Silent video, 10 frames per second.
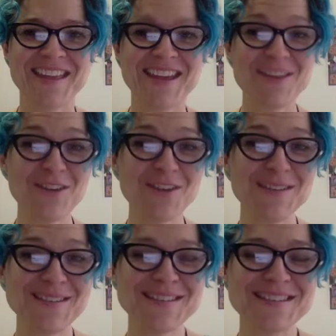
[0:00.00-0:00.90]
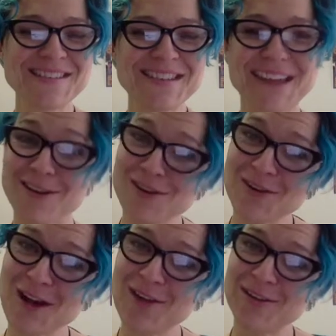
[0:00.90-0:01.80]
Hey folks, how are you
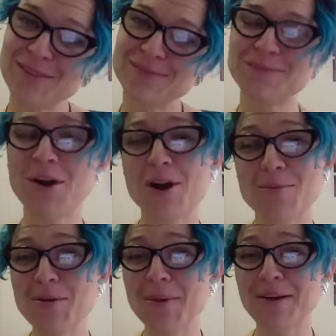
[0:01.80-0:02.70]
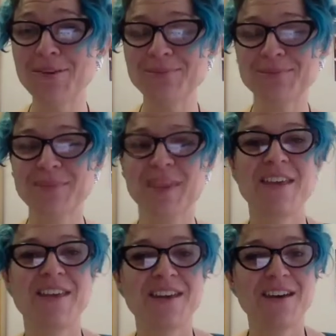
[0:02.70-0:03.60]
all going? I hope you're well.
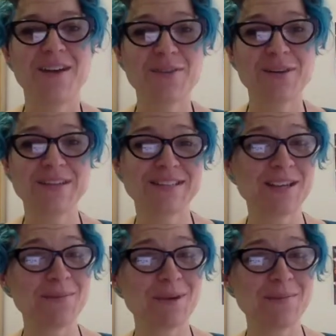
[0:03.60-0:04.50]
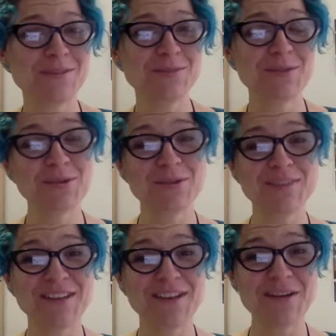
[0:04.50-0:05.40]
I thought I'd take a moment to record a
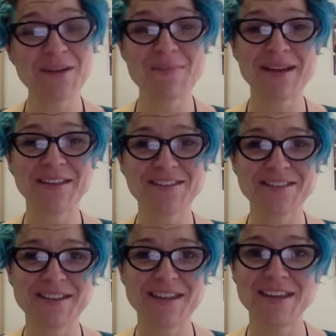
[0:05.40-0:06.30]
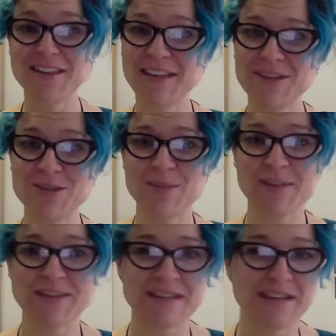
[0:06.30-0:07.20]
video about the leadership
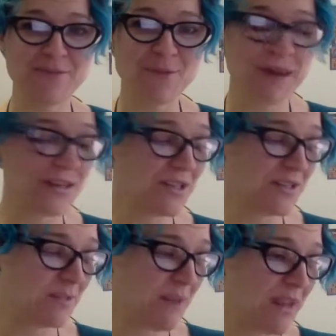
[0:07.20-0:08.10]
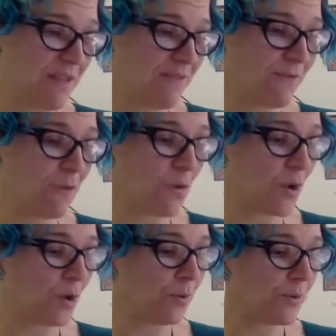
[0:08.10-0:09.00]
essay for
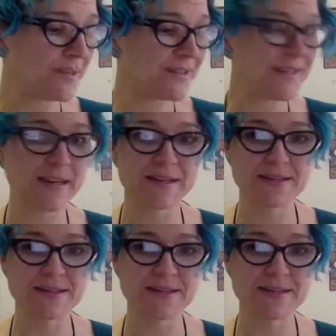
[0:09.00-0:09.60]
HSP406.